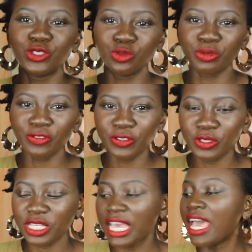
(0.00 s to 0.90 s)

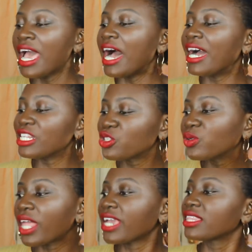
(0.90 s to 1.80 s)
Superfoods. I do
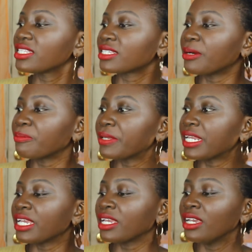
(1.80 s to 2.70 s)
like this
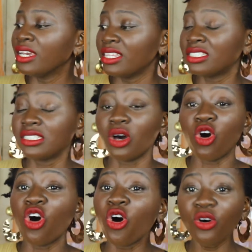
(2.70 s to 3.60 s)
company. This is a
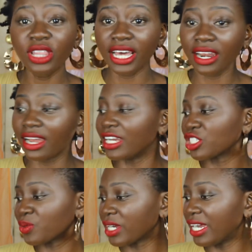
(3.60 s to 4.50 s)
whole lot of
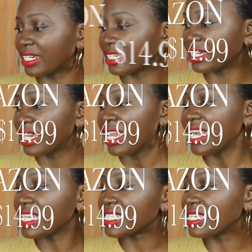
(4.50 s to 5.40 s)

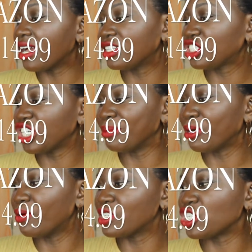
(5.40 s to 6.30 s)
ashwagandha. It's
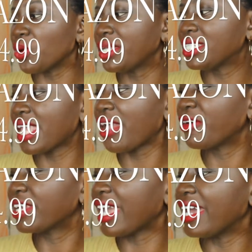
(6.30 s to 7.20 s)
non-GMO, it's USDA
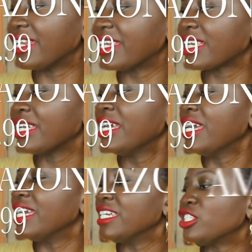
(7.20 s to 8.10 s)
organic,
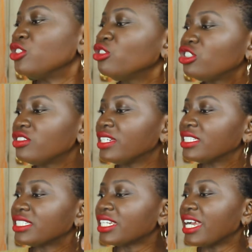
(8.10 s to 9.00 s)
it's
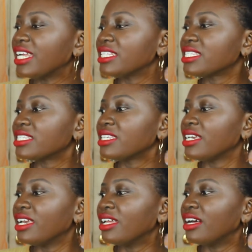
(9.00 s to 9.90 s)
nutrient dense.
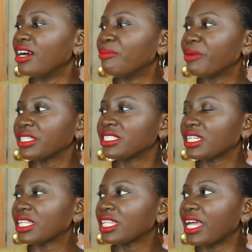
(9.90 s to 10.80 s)

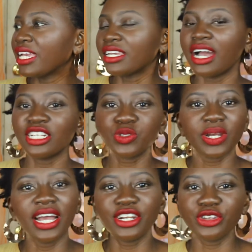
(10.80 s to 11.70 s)
Basically like
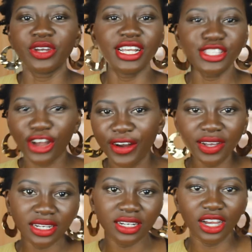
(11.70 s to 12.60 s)
ashwagandha, you guys
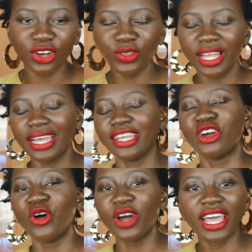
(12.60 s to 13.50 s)
already know, like
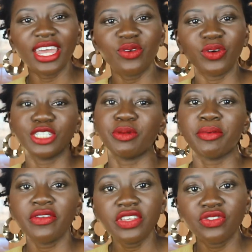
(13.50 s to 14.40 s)
go ahead and watch my
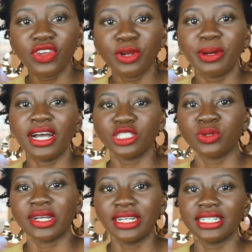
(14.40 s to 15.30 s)
previous video about
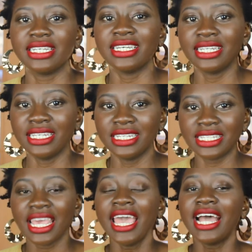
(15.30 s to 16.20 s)
ashwagandha. It
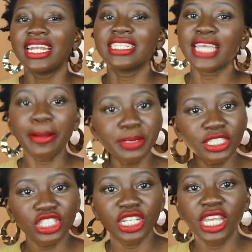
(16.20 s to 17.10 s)
is an
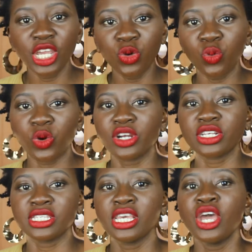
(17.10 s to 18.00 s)
adaptogen. It
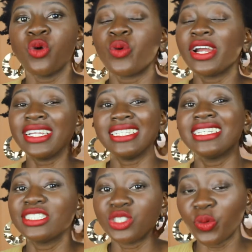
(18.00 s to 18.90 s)
works where it
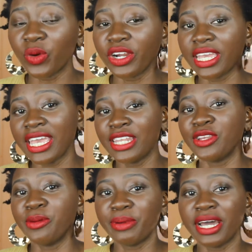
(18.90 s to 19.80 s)
needs to work in
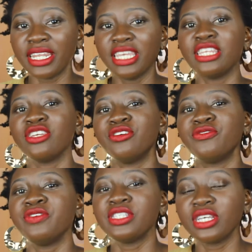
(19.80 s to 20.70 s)
your body, in your
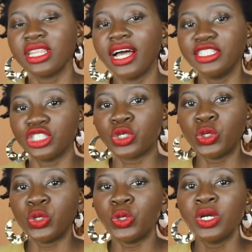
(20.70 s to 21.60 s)

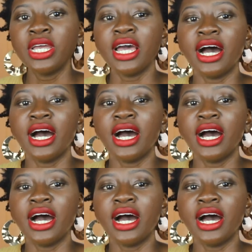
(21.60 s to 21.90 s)
physiological,